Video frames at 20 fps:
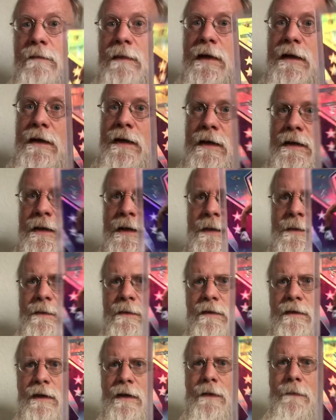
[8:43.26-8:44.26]
I got this for
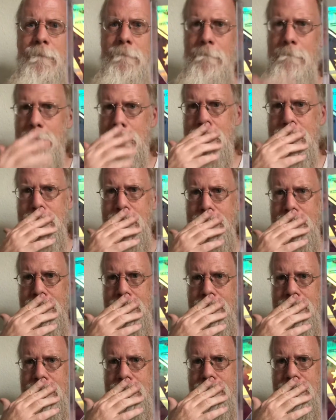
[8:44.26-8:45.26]
like,
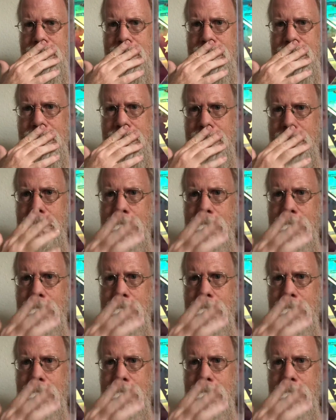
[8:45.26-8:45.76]
mm,